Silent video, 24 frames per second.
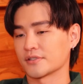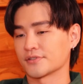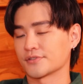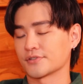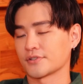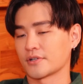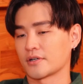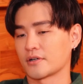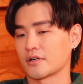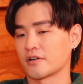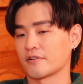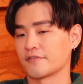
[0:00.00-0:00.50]
a
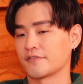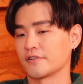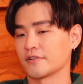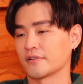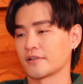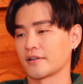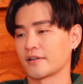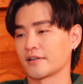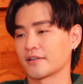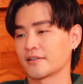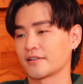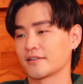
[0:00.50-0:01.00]
song, I feel
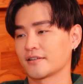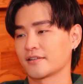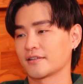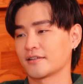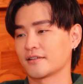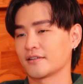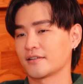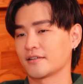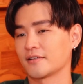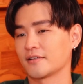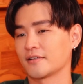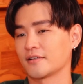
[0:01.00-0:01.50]
like,
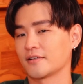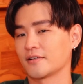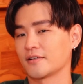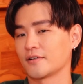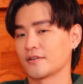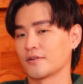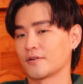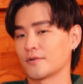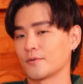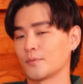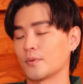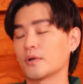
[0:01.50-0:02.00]

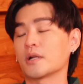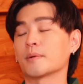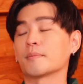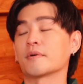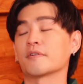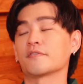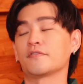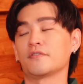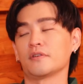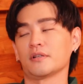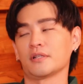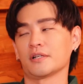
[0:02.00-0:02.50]
what am
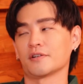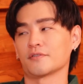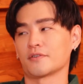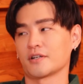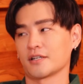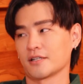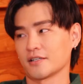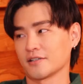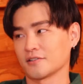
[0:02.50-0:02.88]
I feeling right